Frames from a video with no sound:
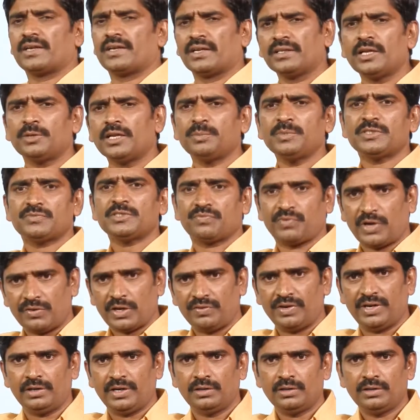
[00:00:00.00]
That means
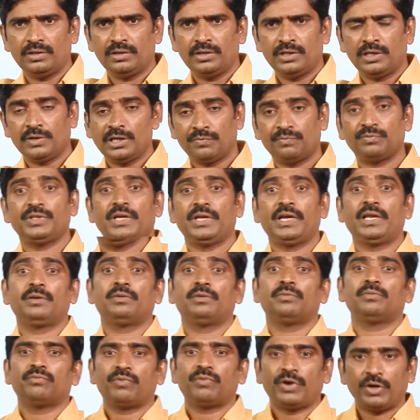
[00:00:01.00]
5, if there are
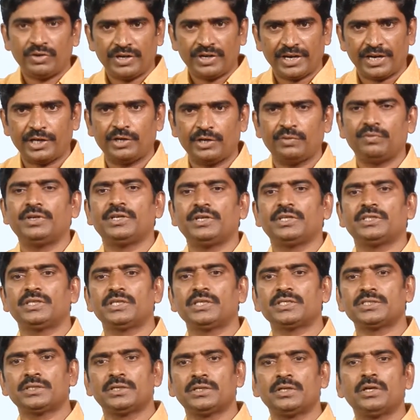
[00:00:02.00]
5 negative
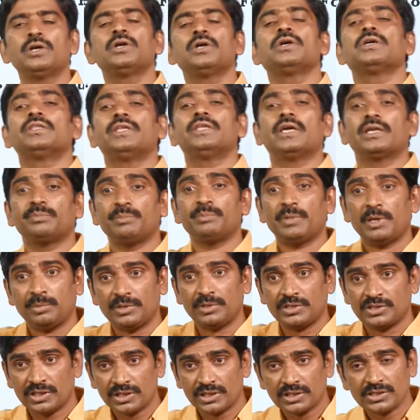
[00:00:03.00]
integers, there may be
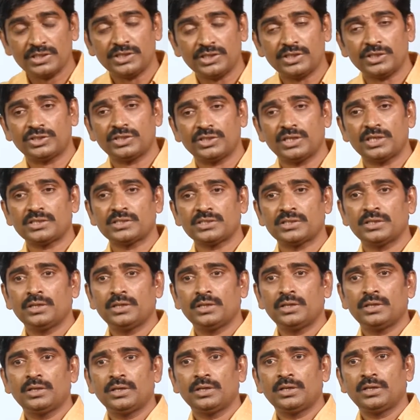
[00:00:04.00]
6 integers,
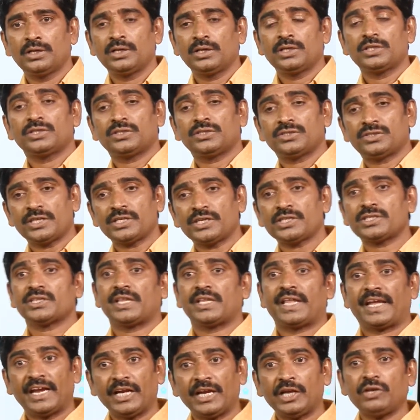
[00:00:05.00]
6
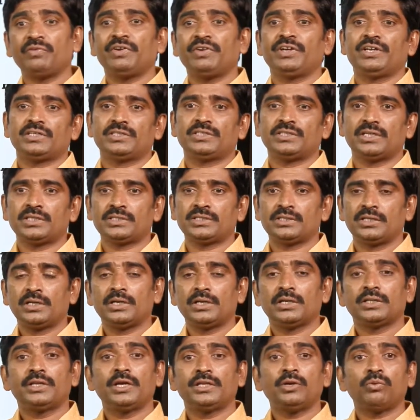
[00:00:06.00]
negative integers,
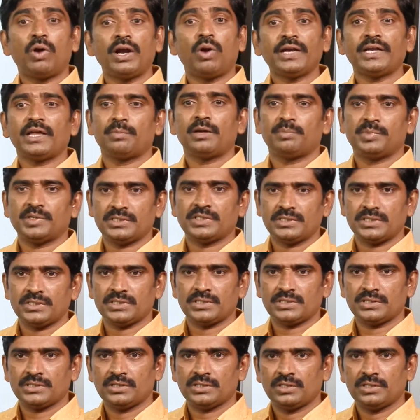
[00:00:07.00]
then what happens?